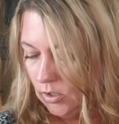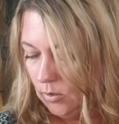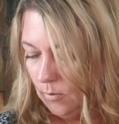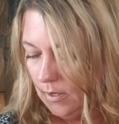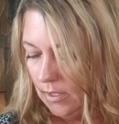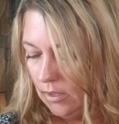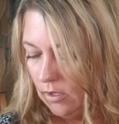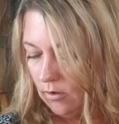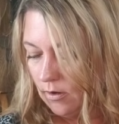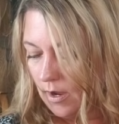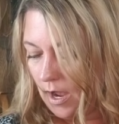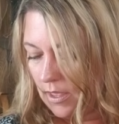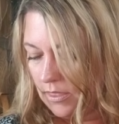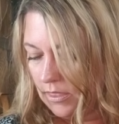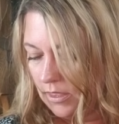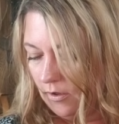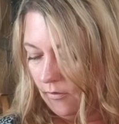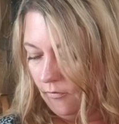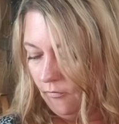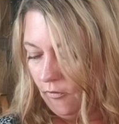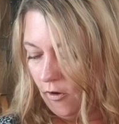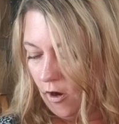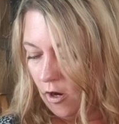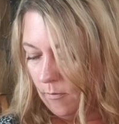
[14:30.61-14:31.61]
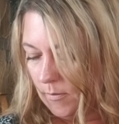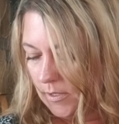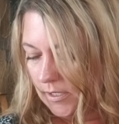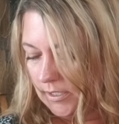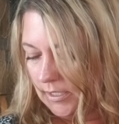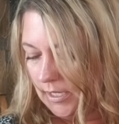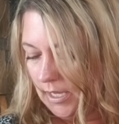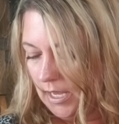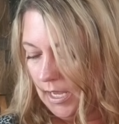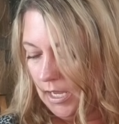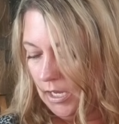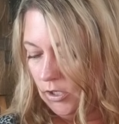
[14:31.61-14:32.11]
You either got the
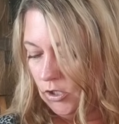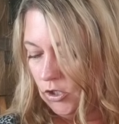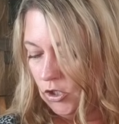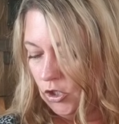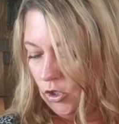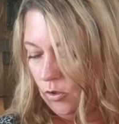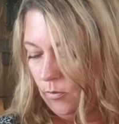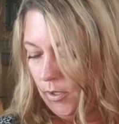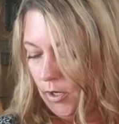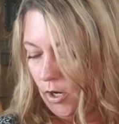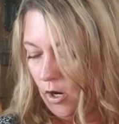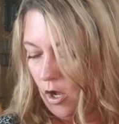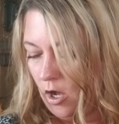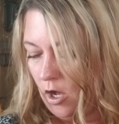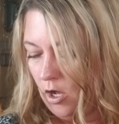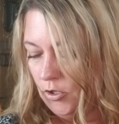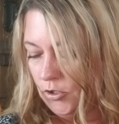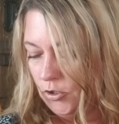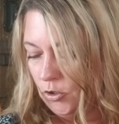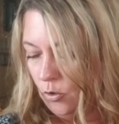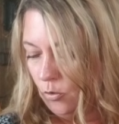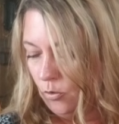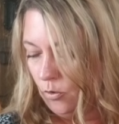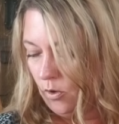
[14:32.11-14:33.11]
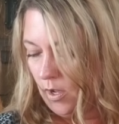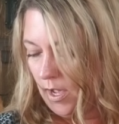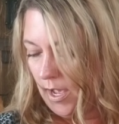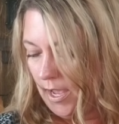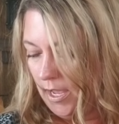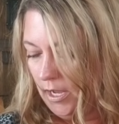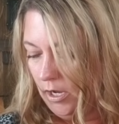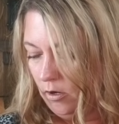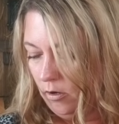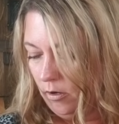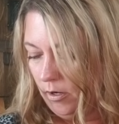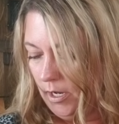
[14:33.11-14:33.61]
Pharmacy Do It All Total
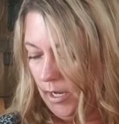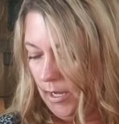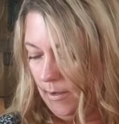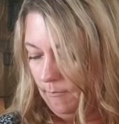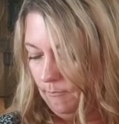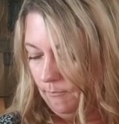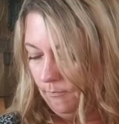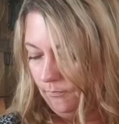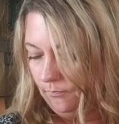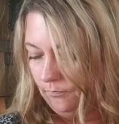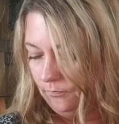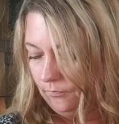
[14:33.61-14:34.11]
Eye Cream,